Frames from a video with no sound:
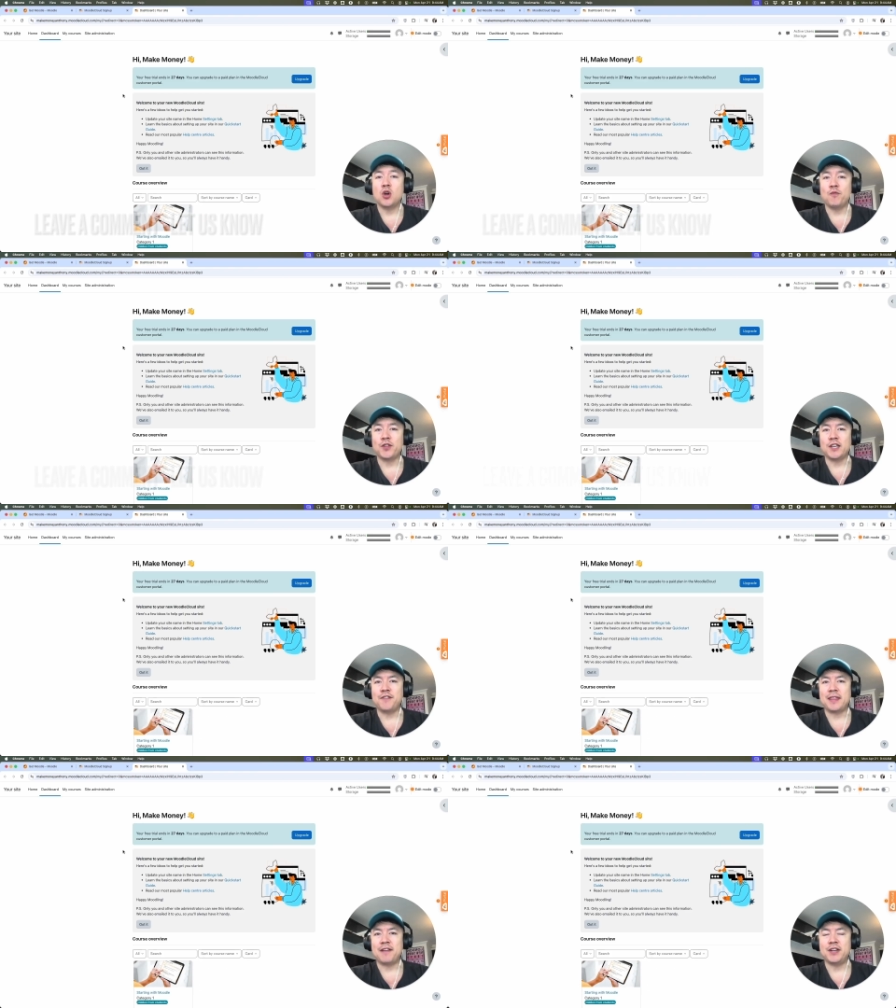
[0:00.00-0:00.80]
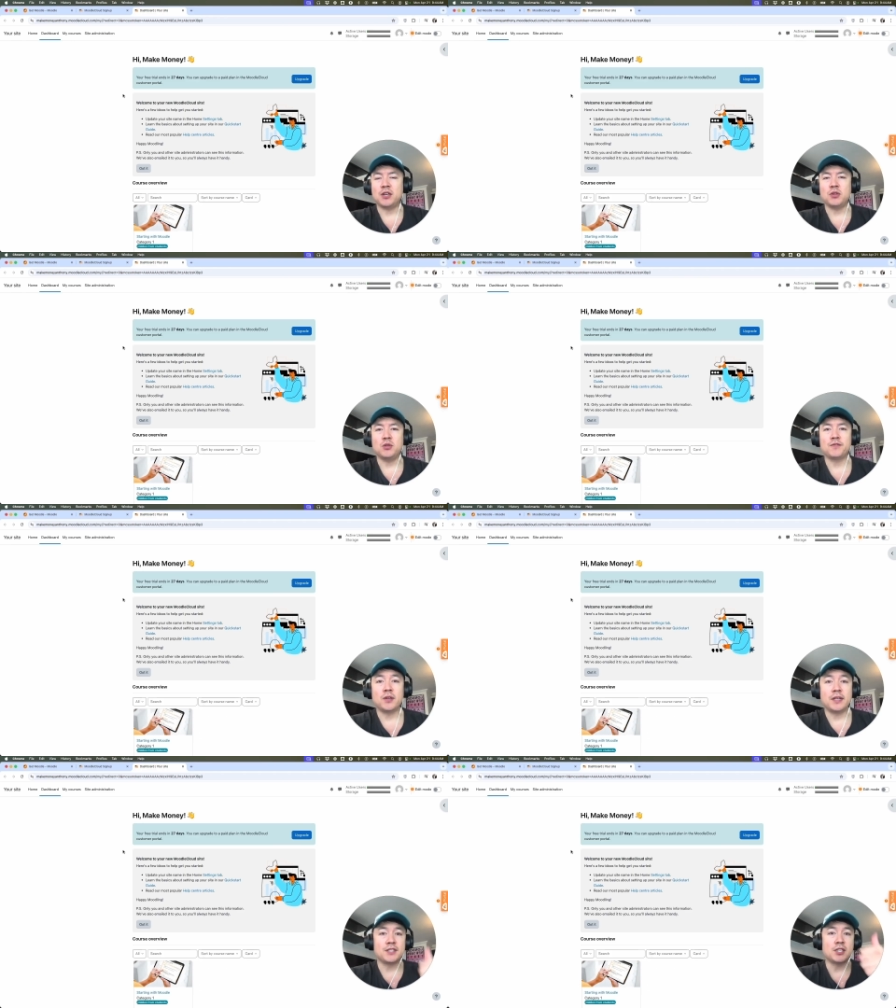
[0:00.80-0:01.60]
Hopefully you found that video
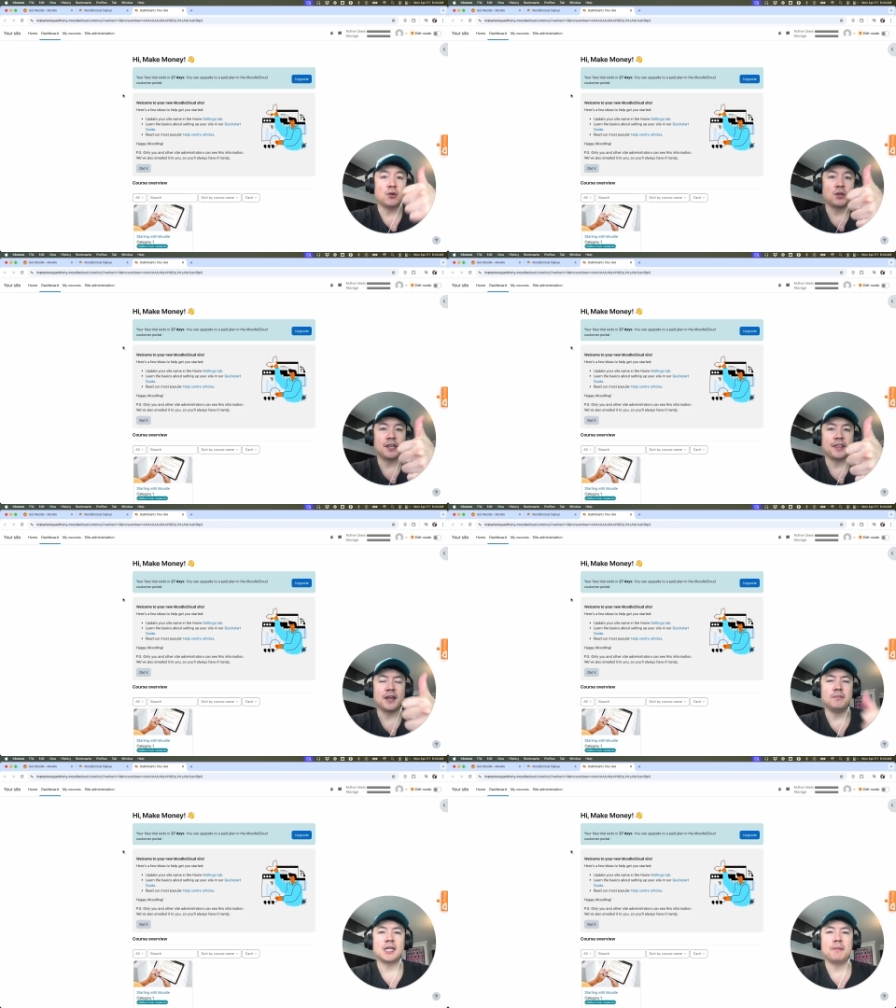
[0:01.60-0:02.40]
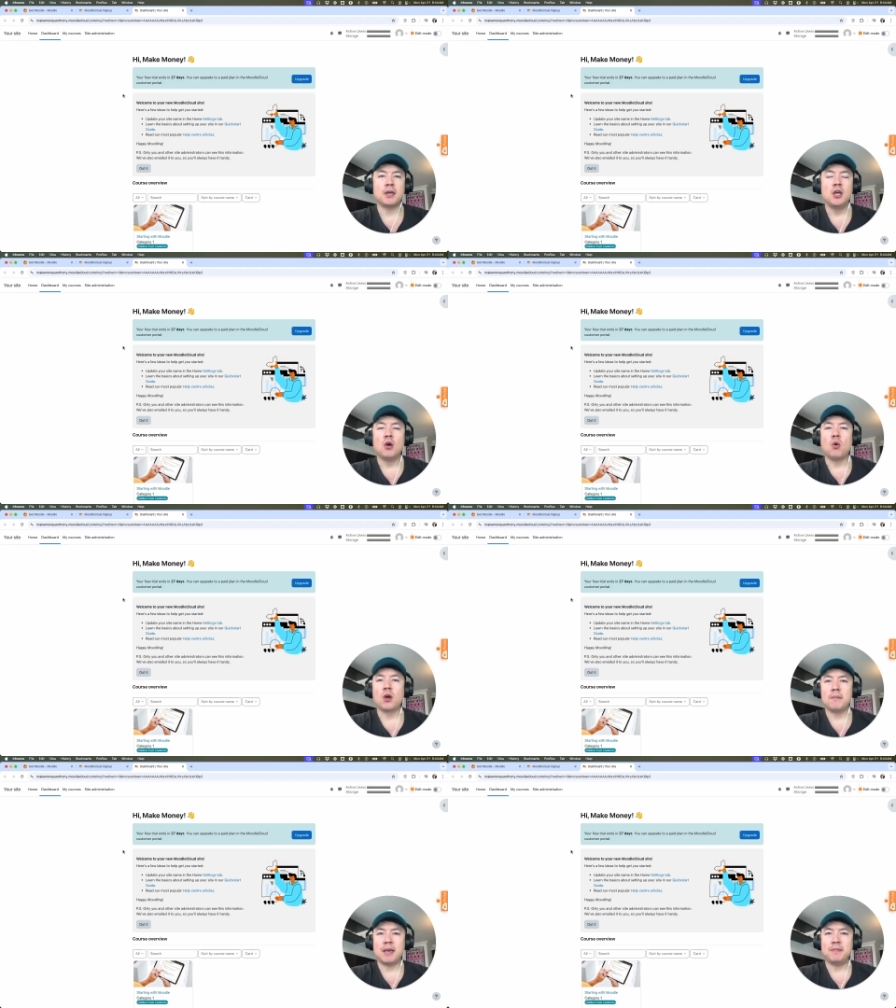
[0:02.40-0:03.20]
useful. If so, click thumbs up
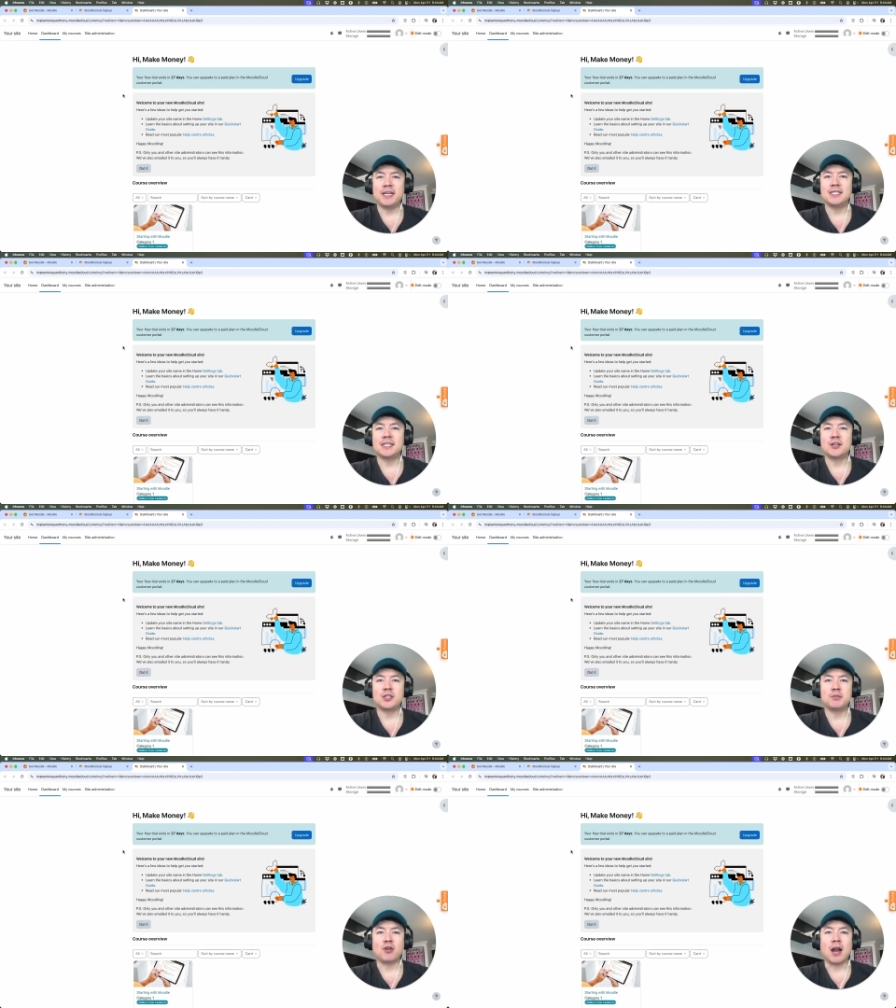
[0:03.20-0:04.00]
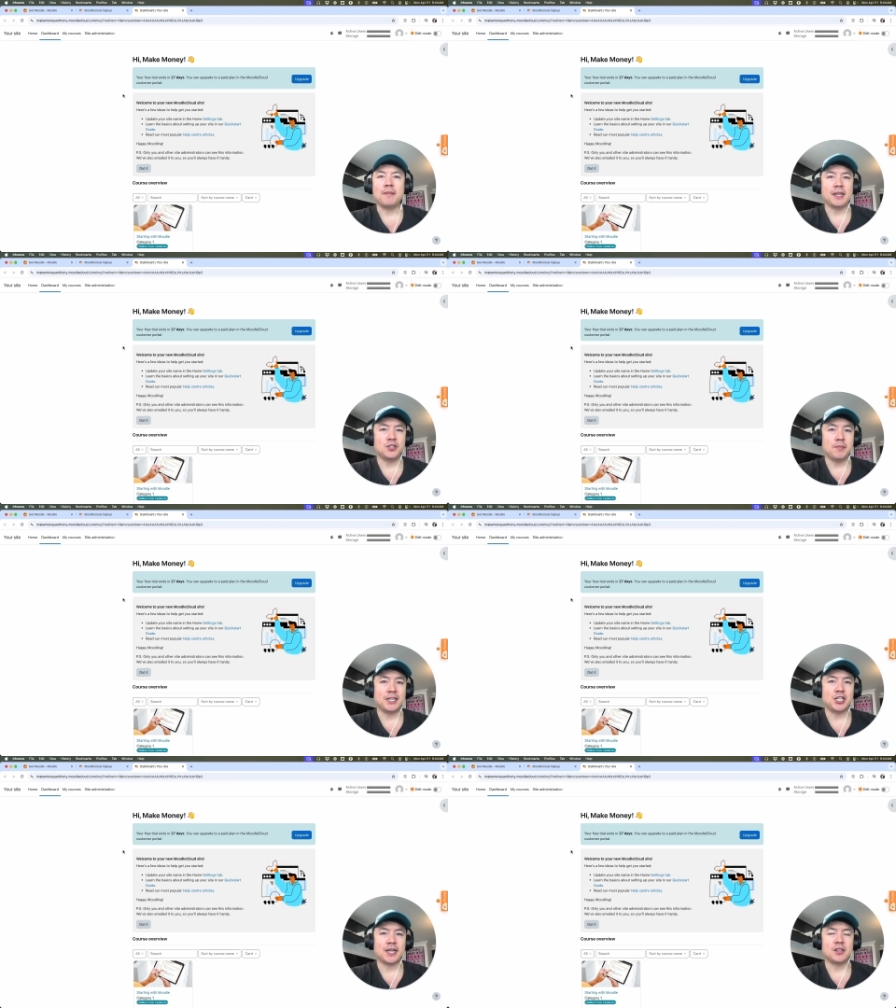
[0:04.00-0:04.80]
or maybe consider subscribing to
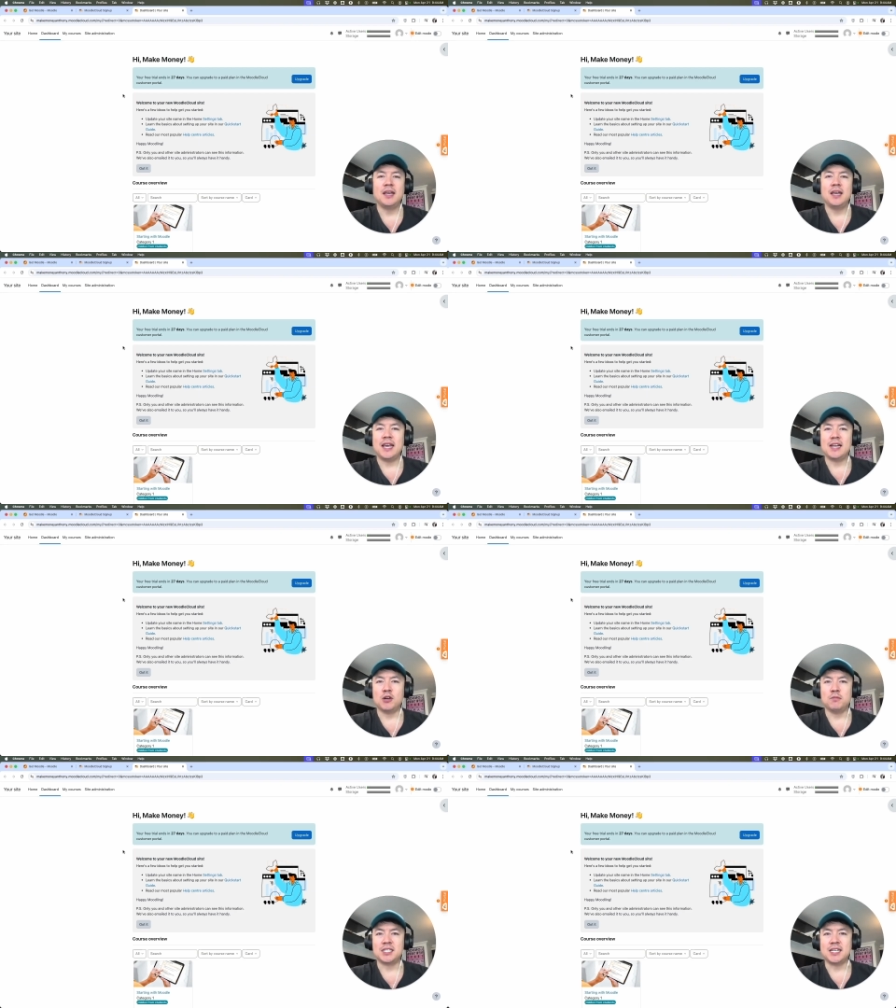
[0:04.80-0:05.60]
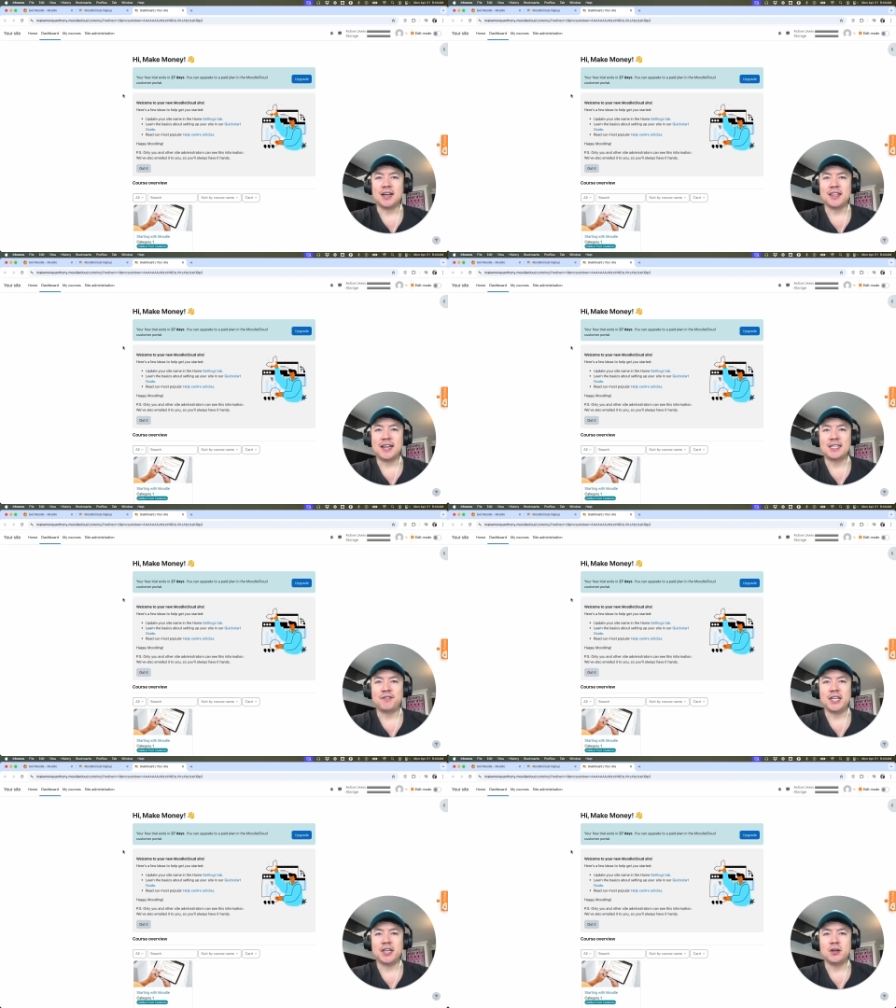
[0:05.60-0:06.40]
my channel and I hope to see you on the
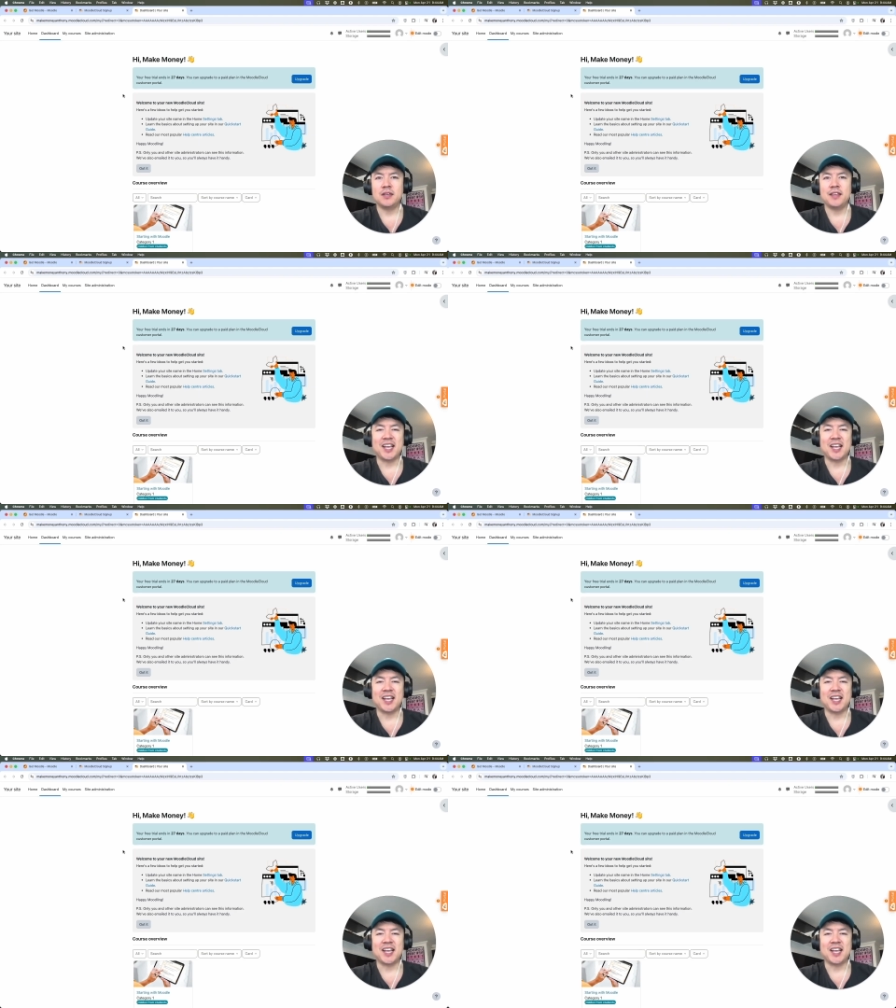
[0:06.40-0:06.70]
next video.